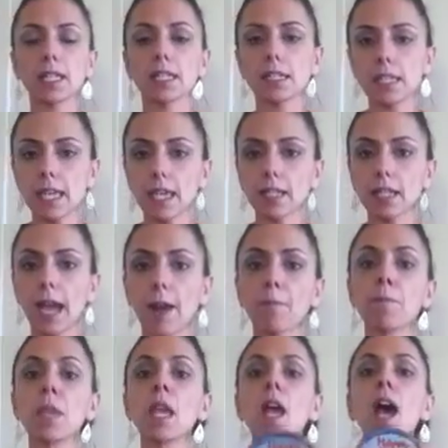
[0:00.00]
can see it. Now,
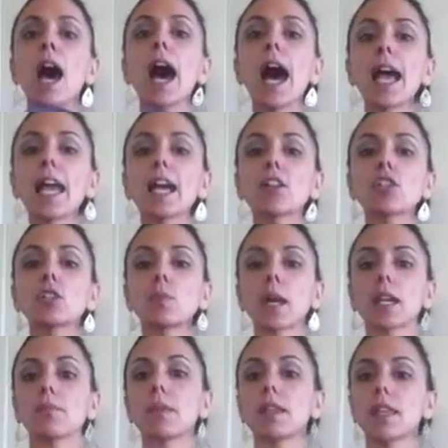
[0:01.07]
I actually
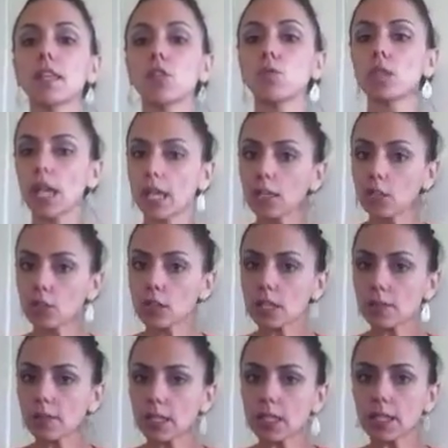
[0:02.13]
recommend that you take your
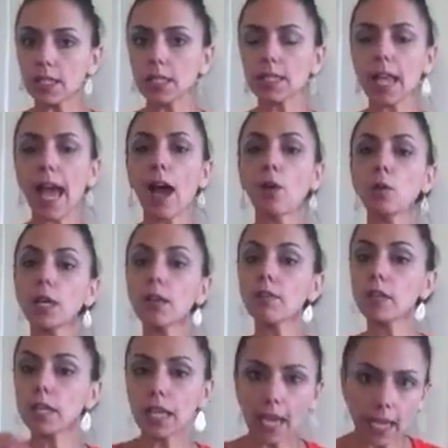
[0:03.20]
DVDs out of
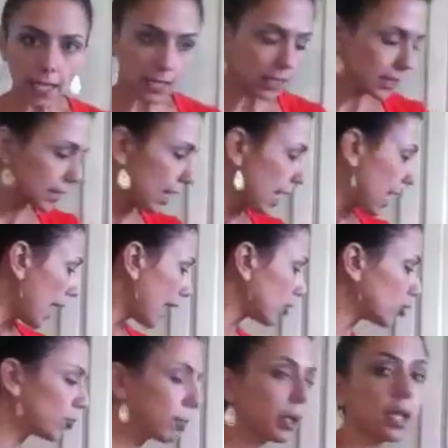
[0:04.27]
the case
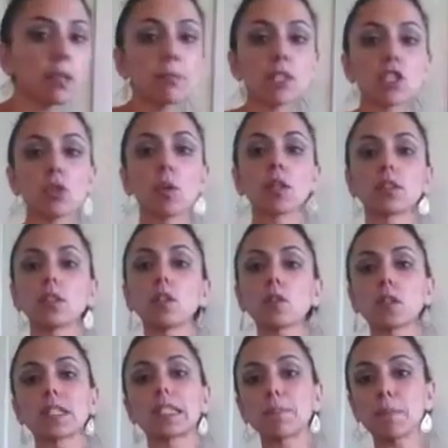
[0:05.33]
and you put them into a
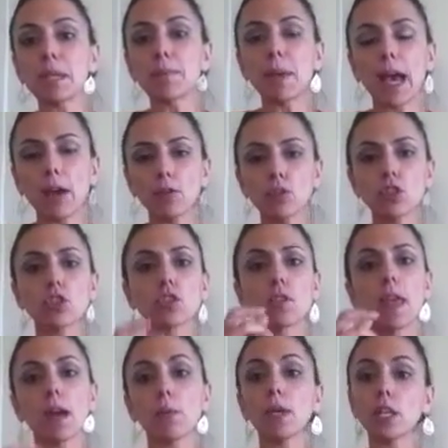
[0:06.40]
little zippy pouch, so
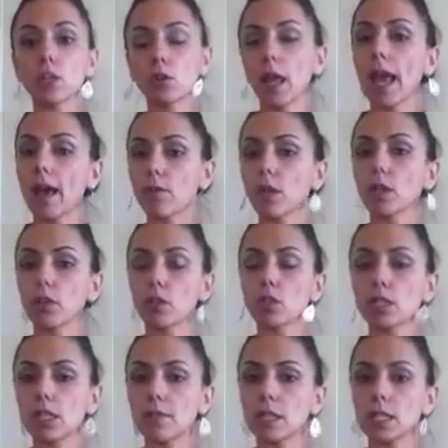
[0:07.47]
that way you don't have all of
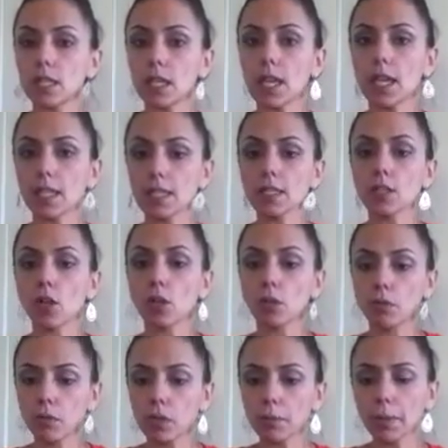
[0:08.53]
those DVD cases all
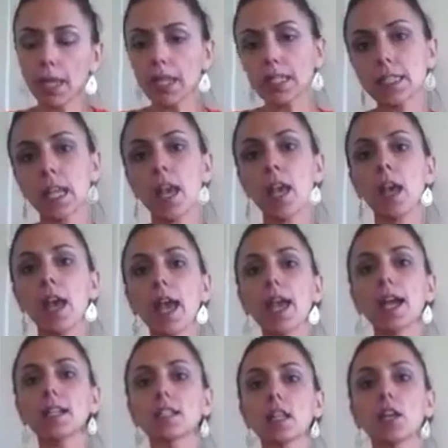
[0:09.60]
over the place.
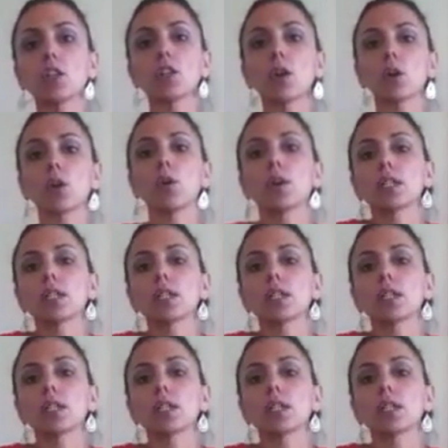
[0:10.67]
And, you know, of